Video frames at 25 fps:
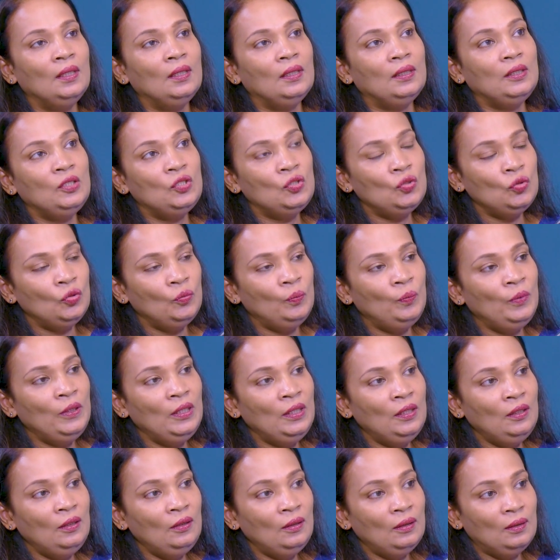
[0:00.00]
It should
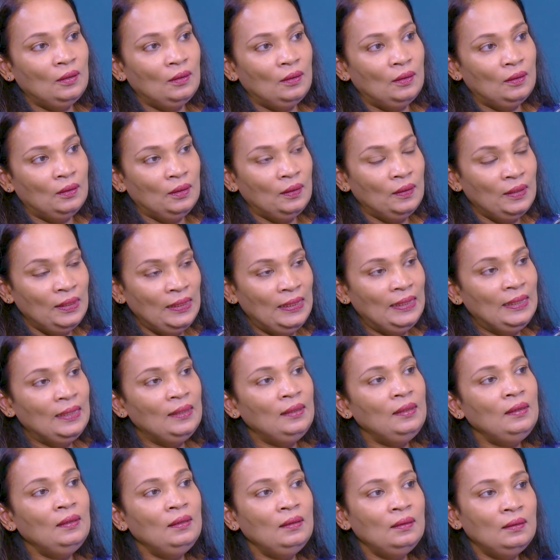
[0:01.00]
be
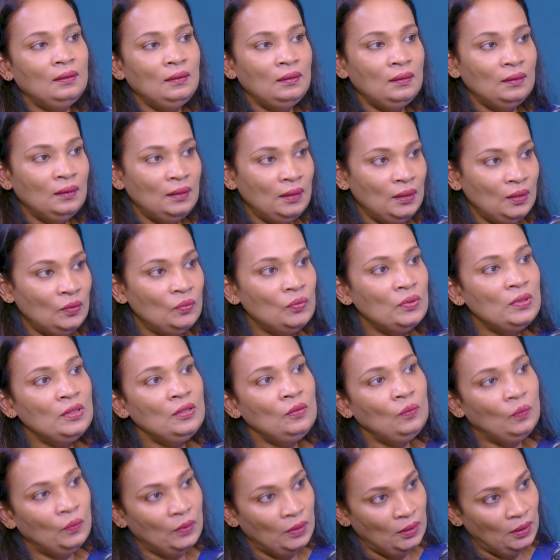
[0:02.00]
creating a
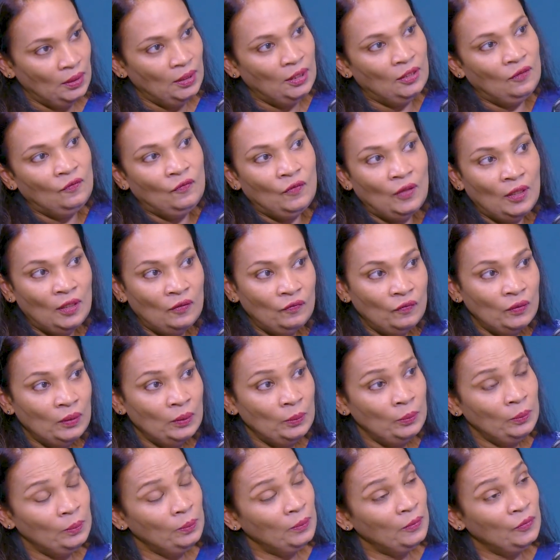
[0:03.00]
conducive work
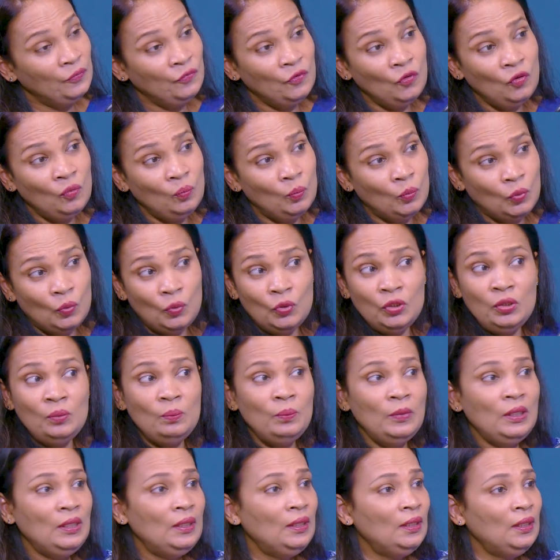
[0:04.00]
environment for both
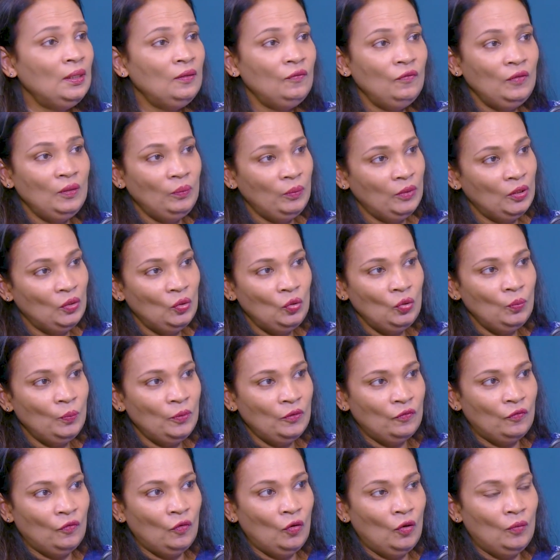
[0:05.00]
men and women to
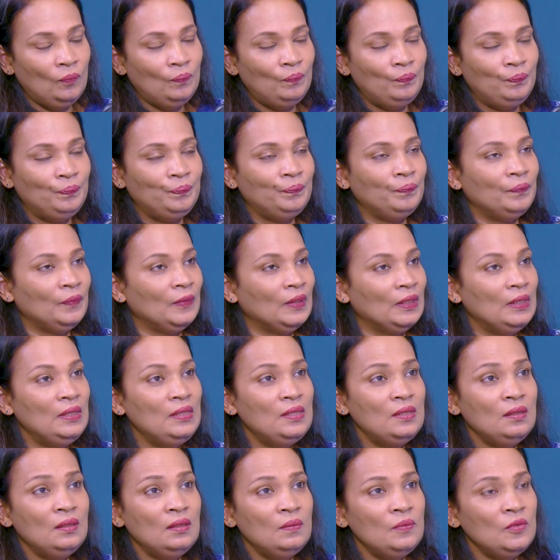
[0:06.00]
perform
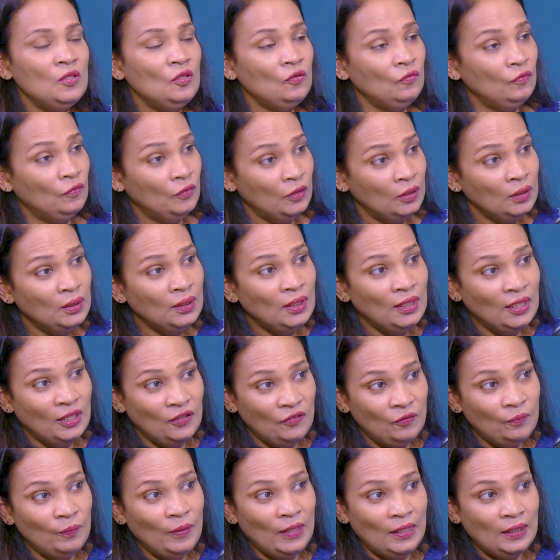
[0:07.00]
in terms of
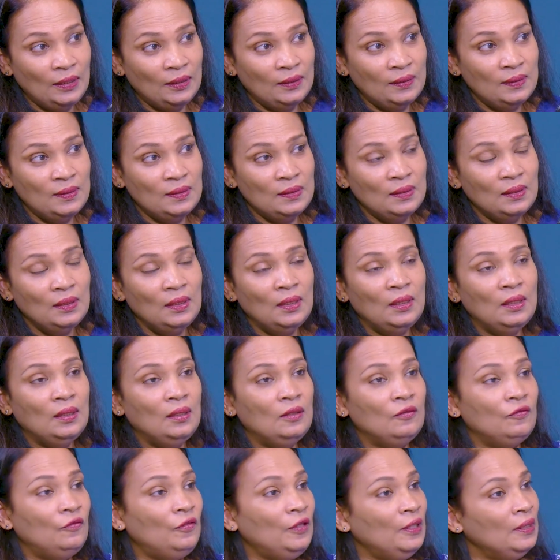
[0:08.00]
work-life balance,
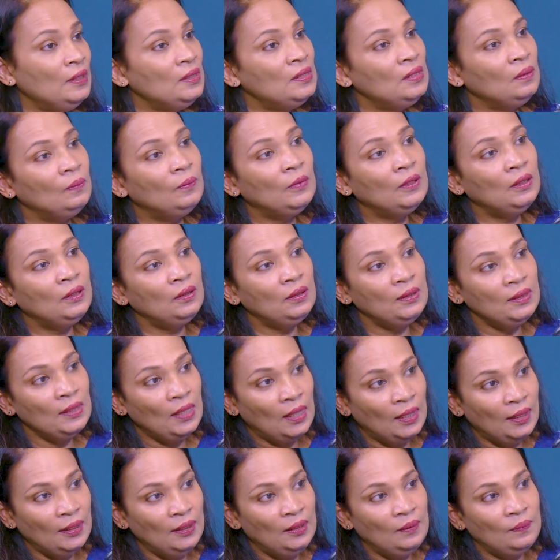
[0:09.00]
flexible
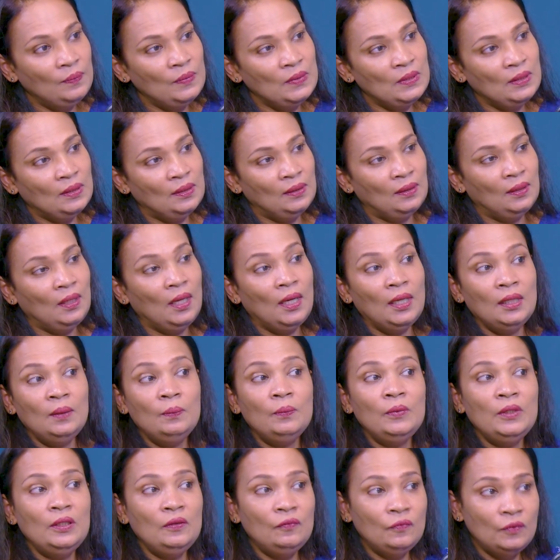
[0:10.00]
times,
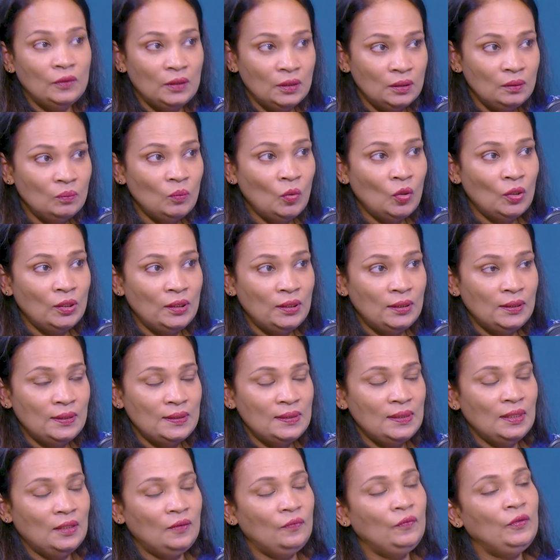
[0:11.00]
hybrid work
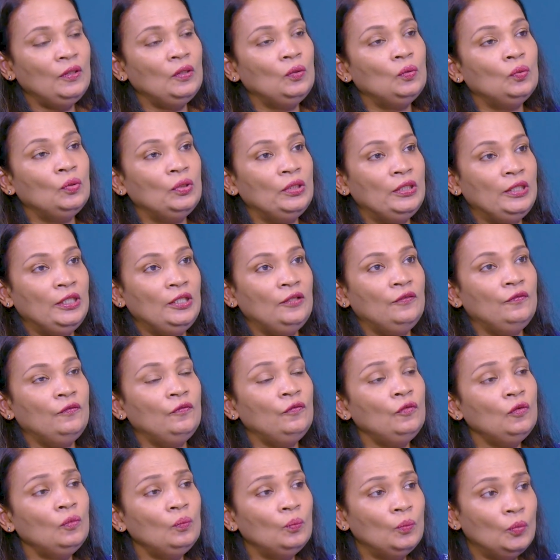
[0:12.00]
models that we could give
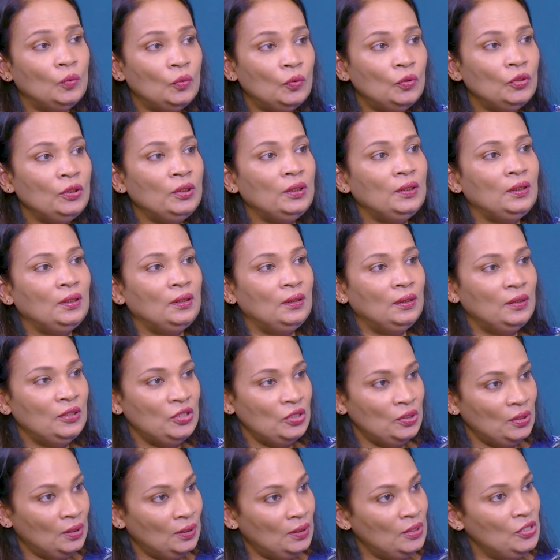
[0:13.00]
for both
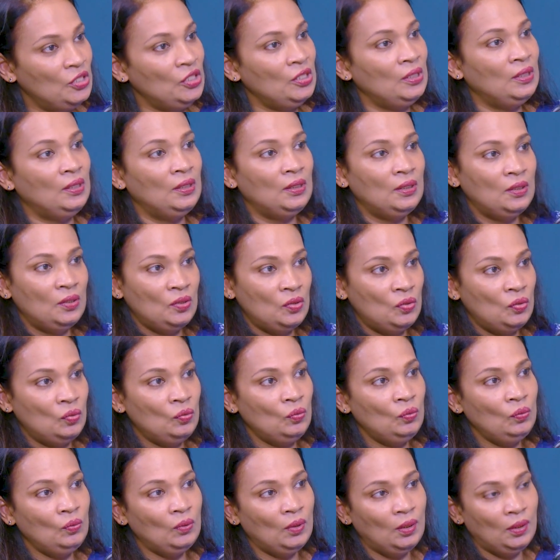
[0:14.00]
genders
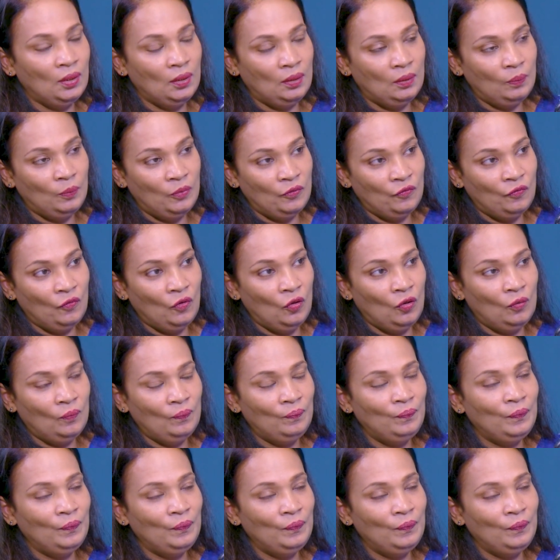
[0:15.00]
to perform.